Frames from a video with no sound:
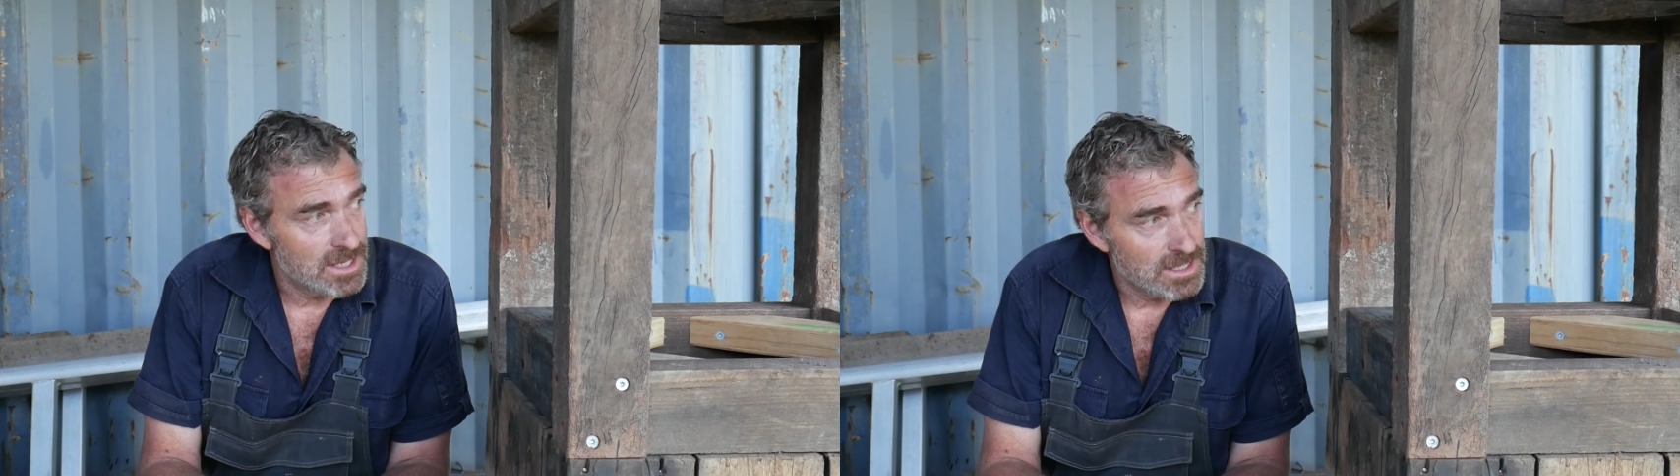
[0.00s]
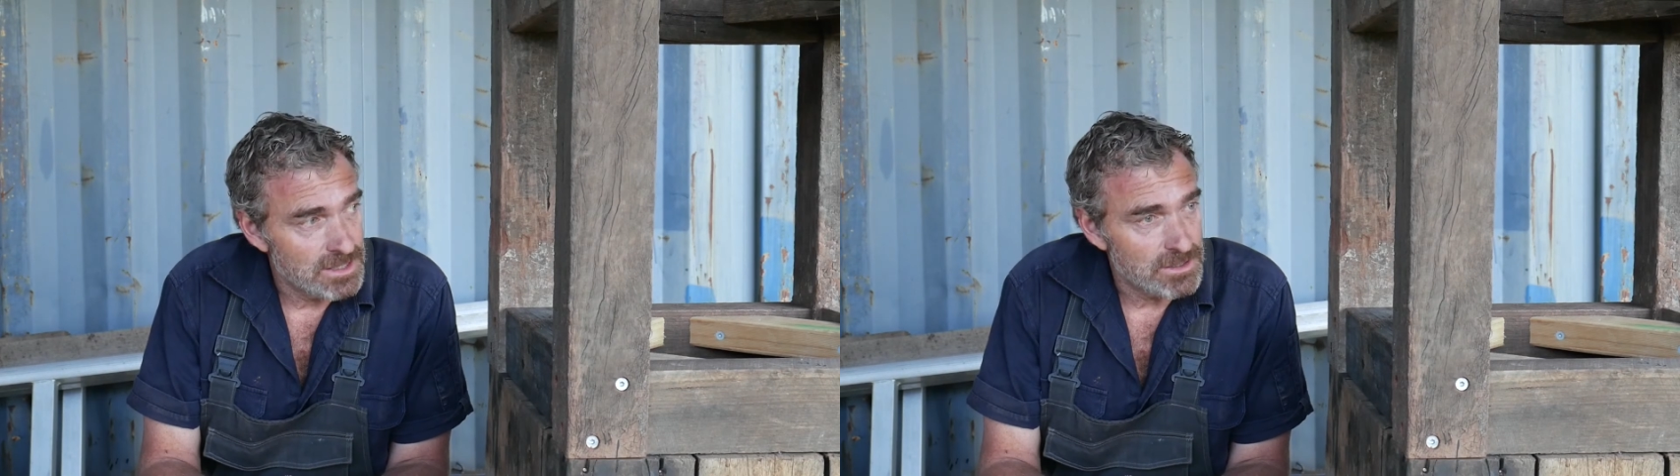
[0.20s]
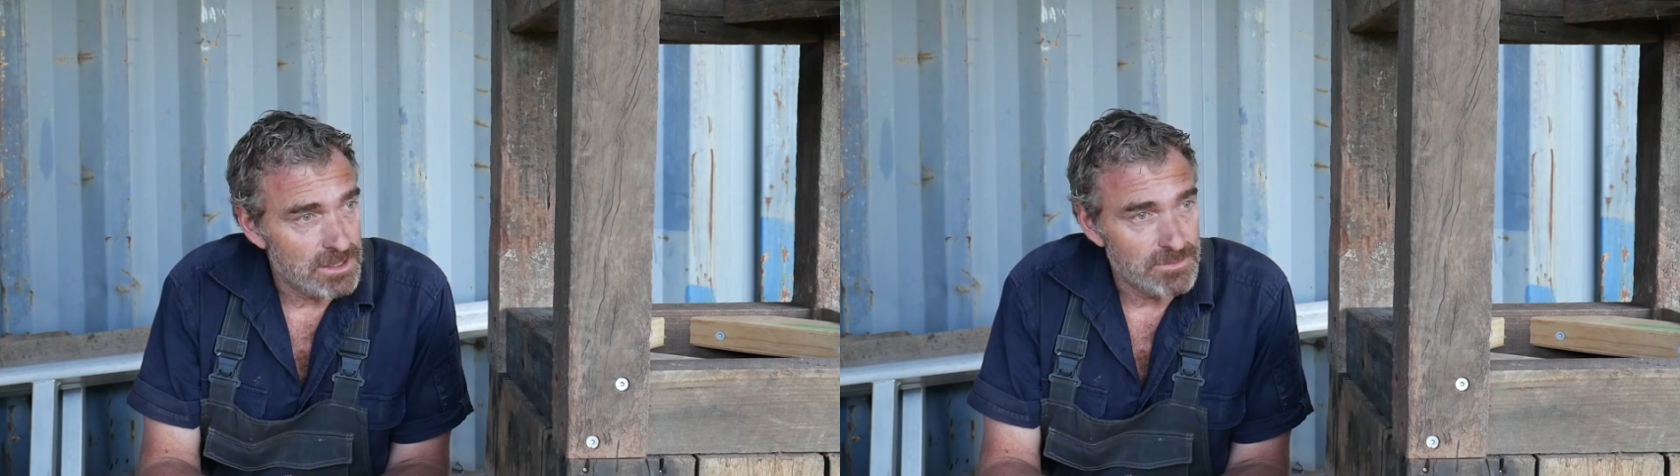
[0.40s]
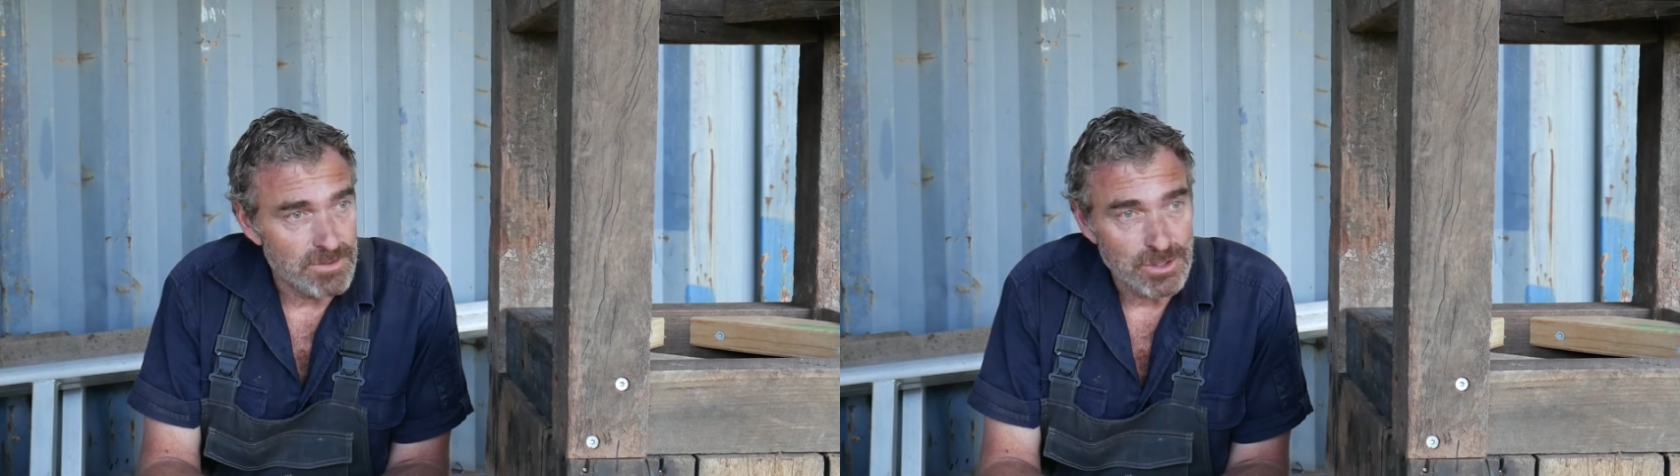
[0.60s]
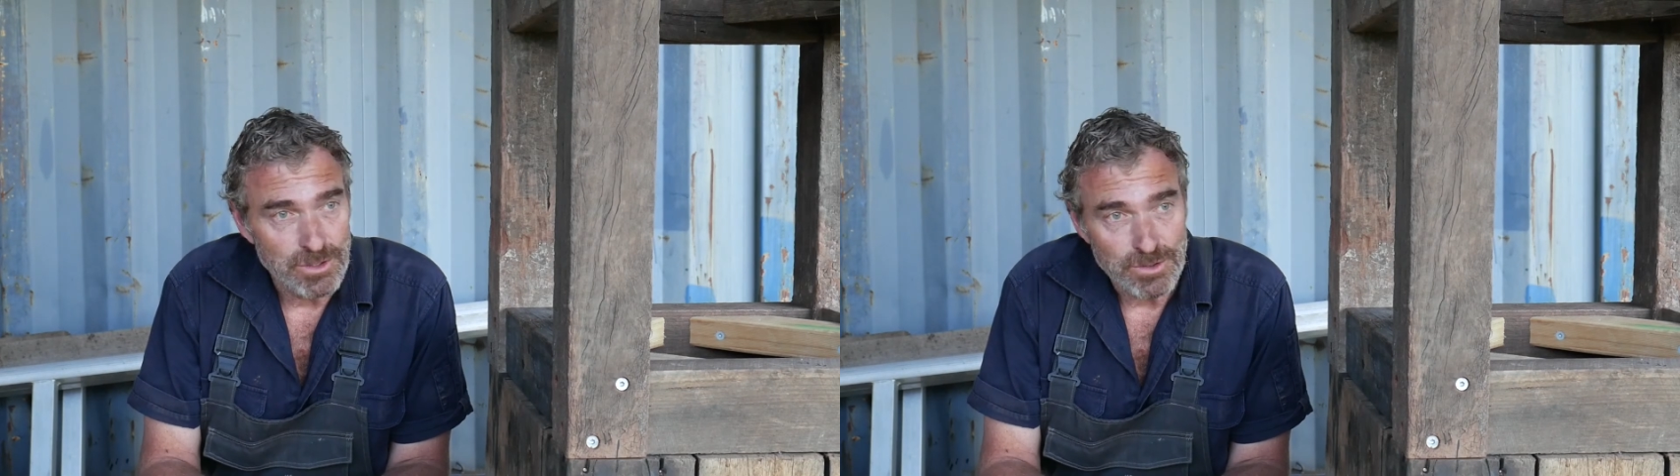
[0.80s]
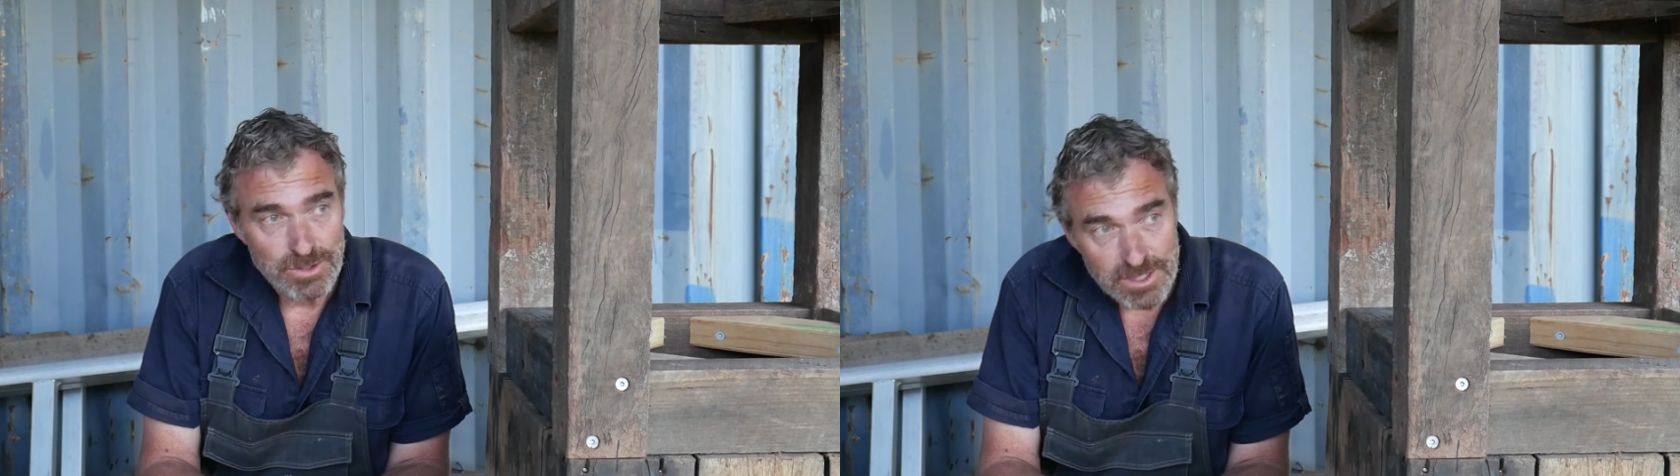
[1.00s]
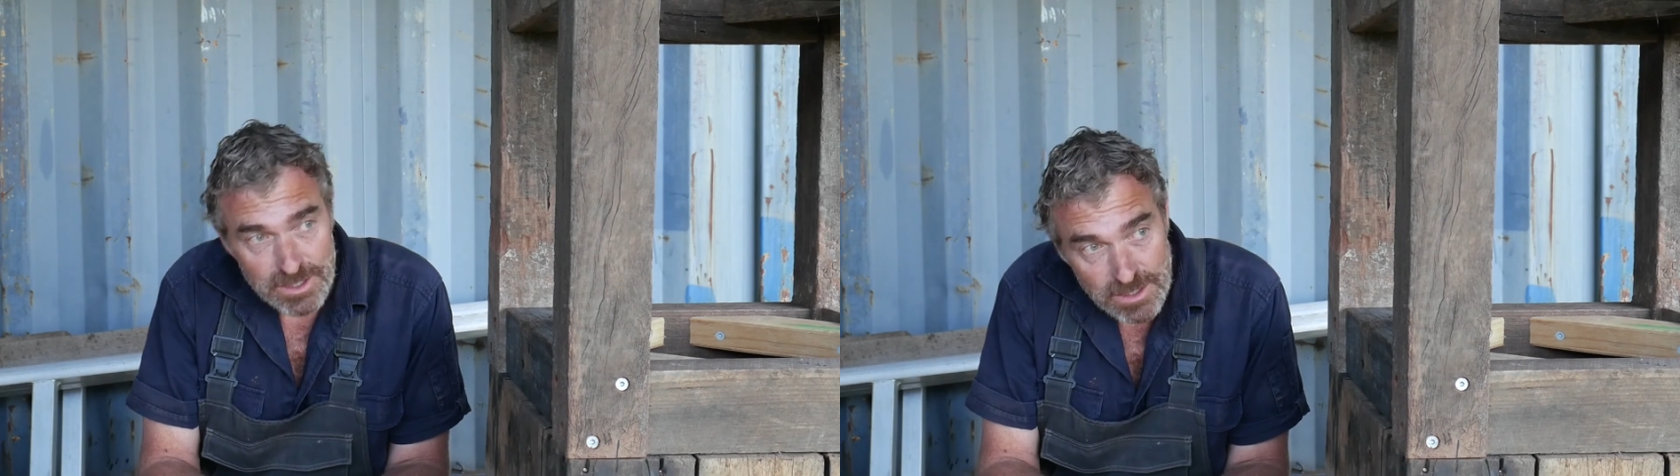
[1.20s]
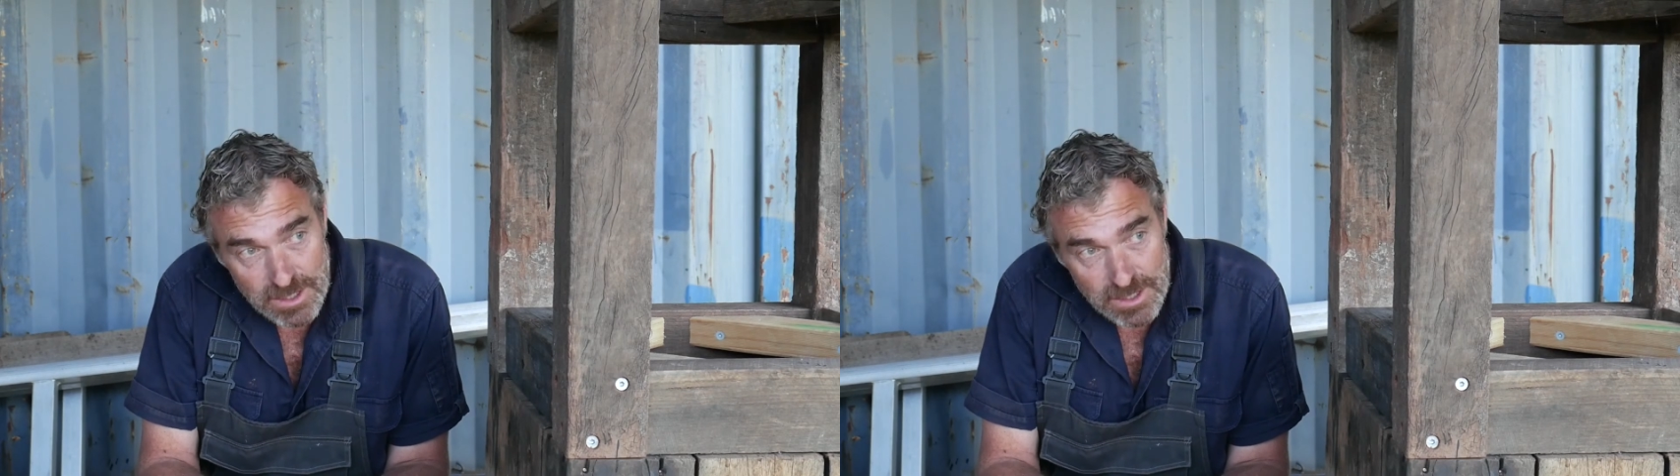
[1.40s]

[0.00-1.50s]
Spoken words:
inside pursuits